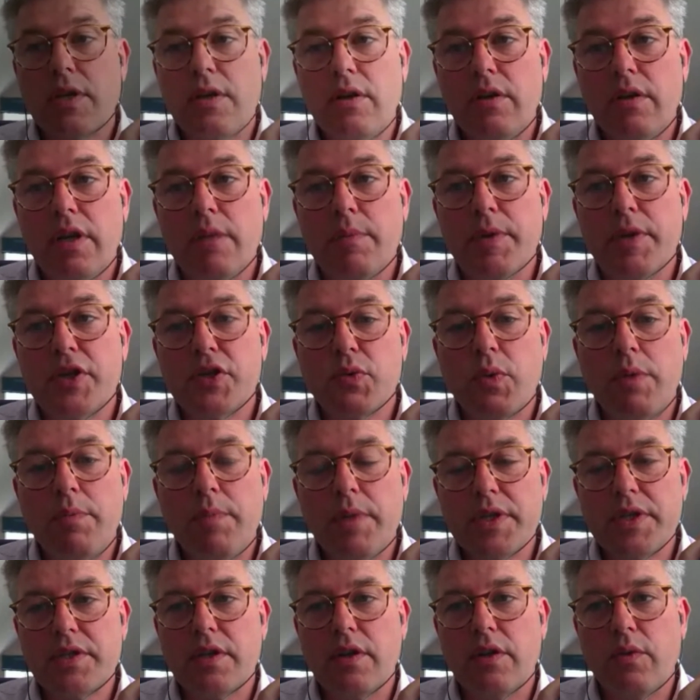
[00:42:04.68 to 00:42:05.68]
Because we
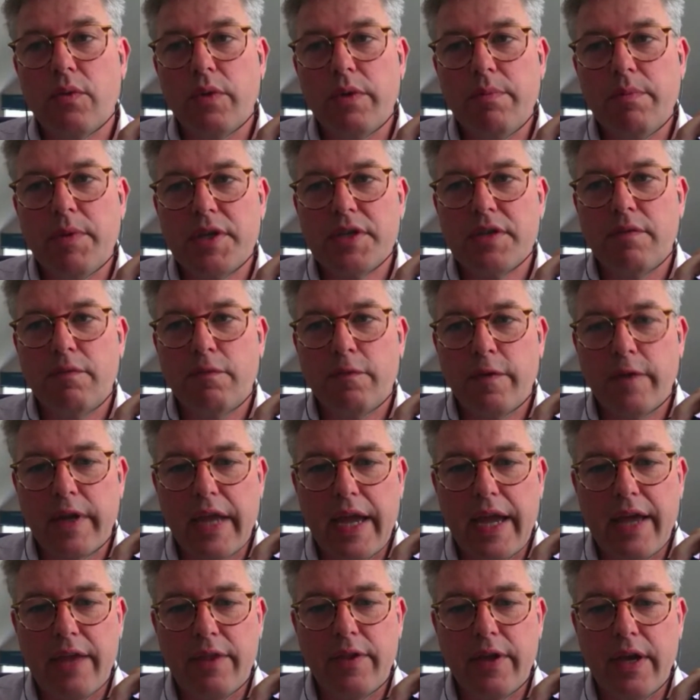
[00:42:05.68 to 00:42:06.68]
mustn't
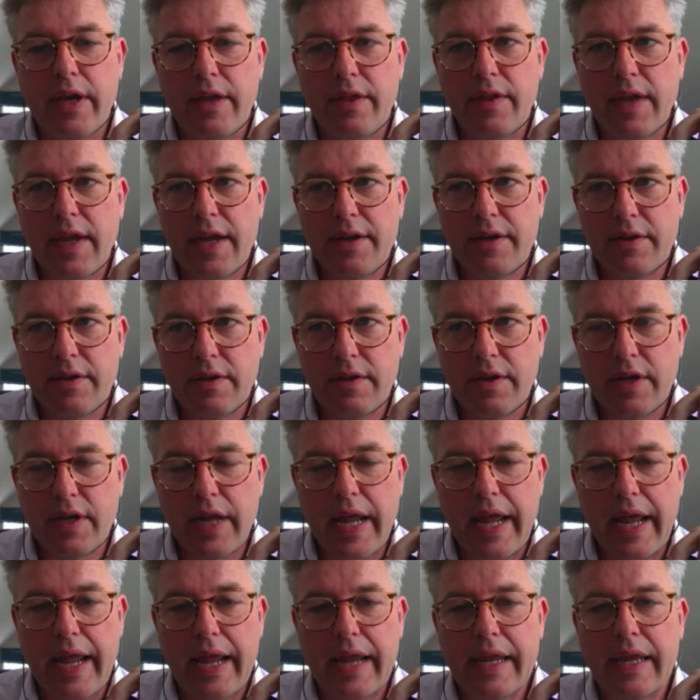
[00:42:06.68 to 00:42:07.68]
forget that at the end of the
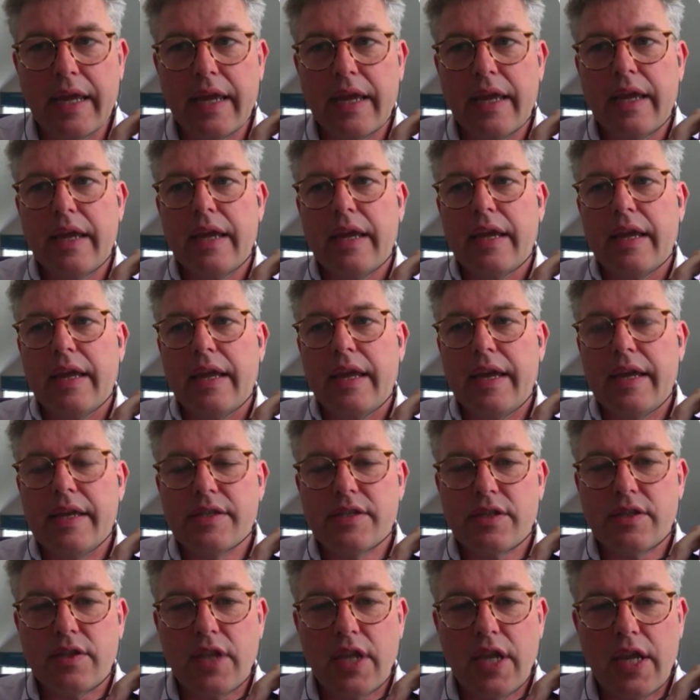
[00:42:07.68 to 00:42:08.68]
day, it's
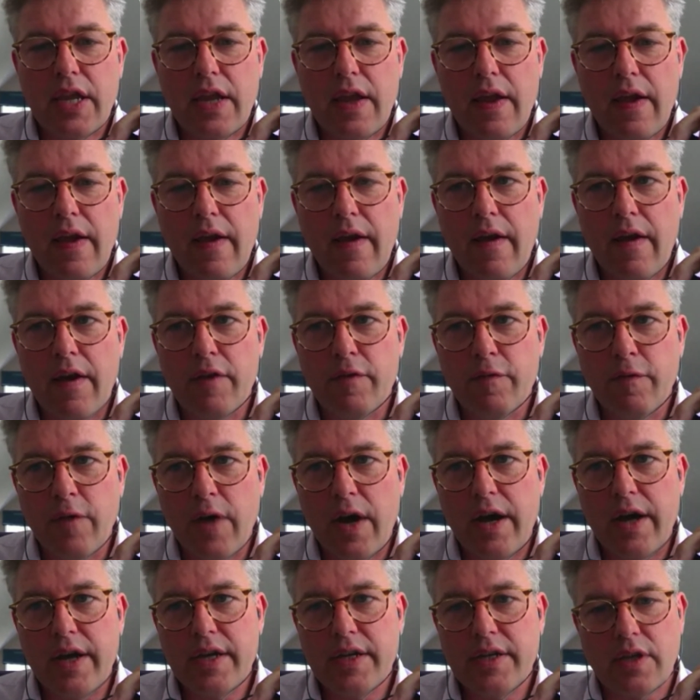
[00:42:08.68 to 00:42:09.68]
the
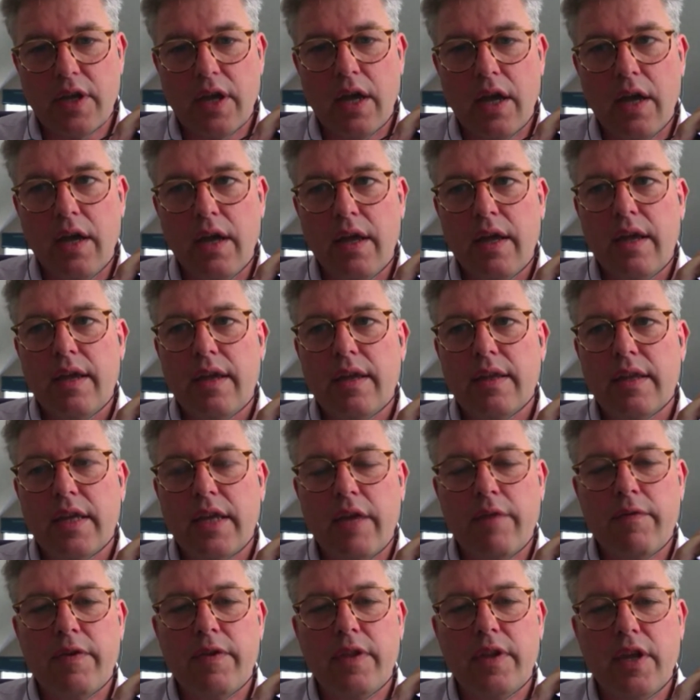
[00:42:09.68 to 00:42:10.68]
advisor
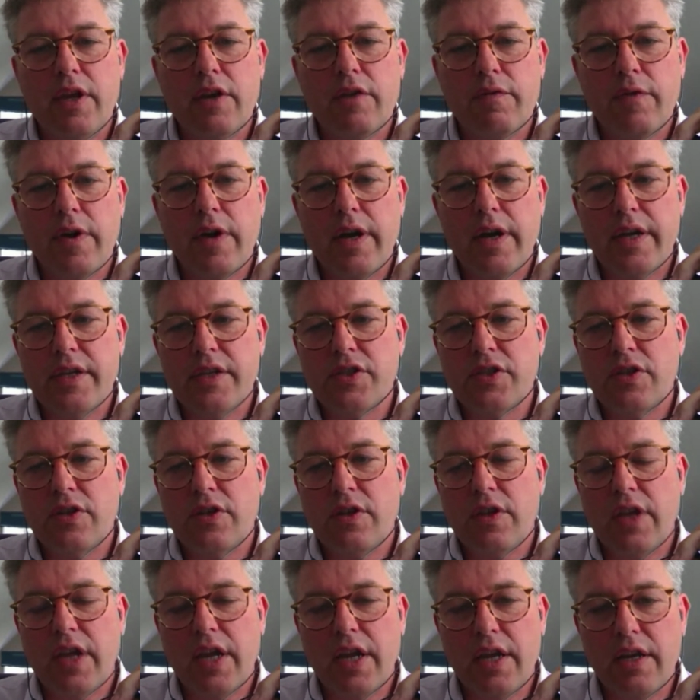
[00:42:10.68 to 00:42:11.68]
giving the advice to
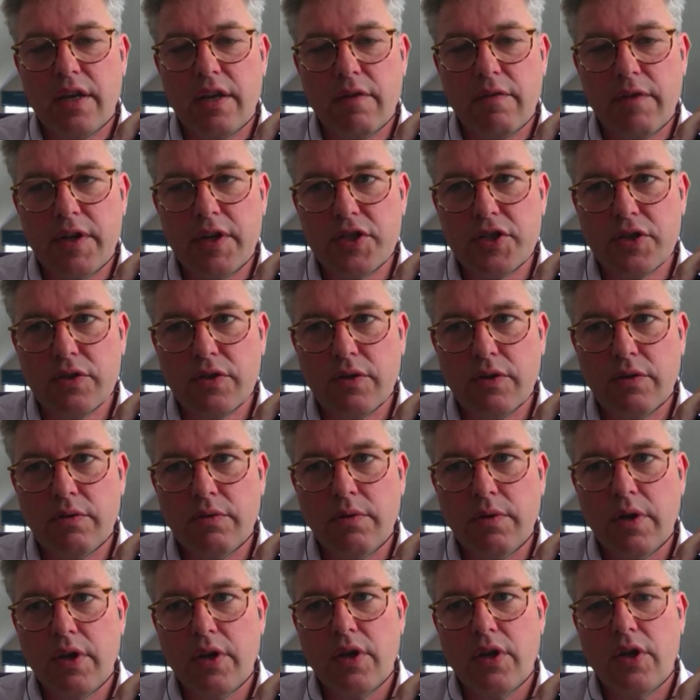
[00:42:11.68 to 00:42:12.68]
the
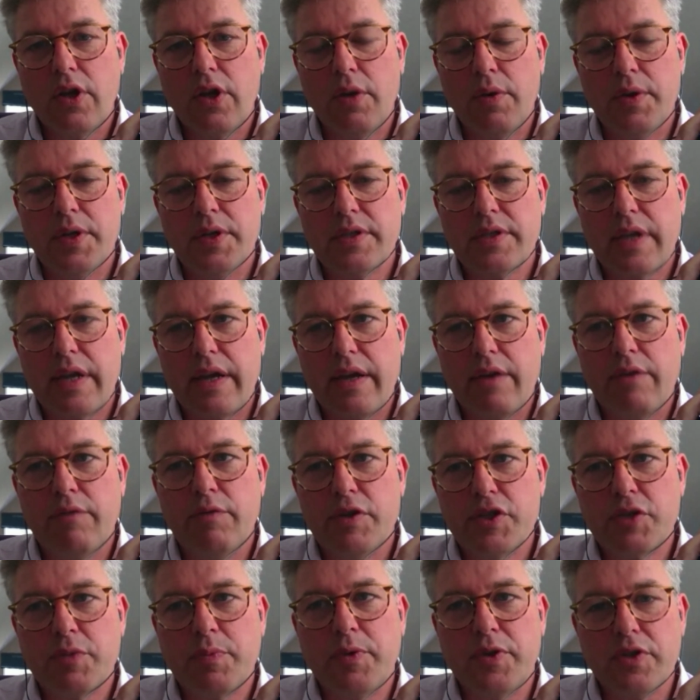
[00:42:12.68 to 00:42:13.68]
individual who is
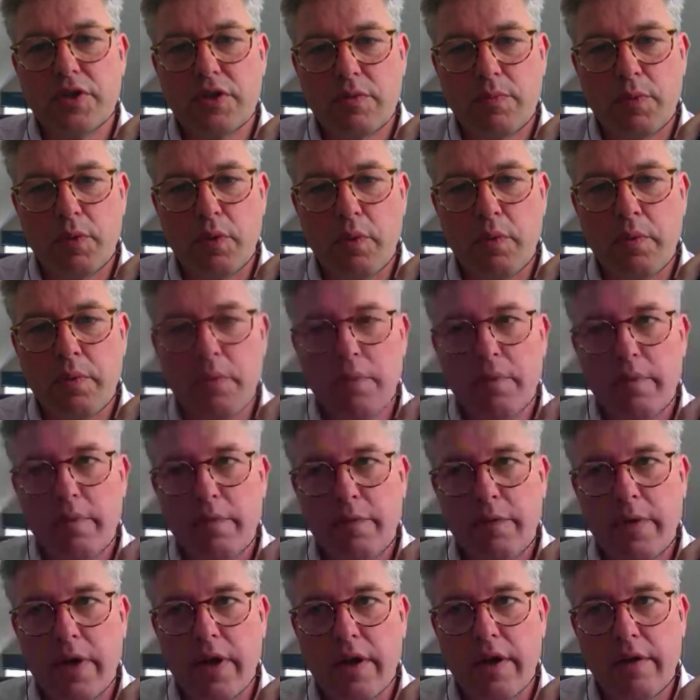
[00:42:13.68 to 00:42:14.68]
responsible
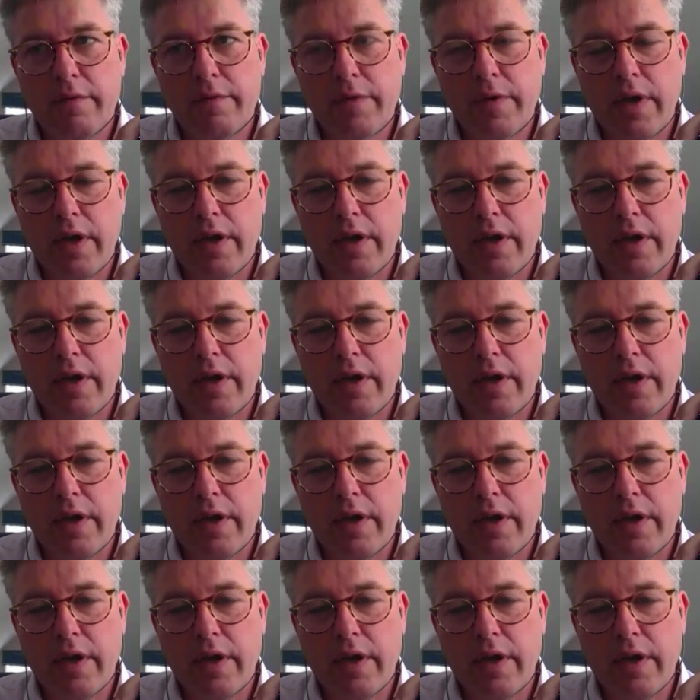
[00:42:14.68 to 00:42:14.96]
for that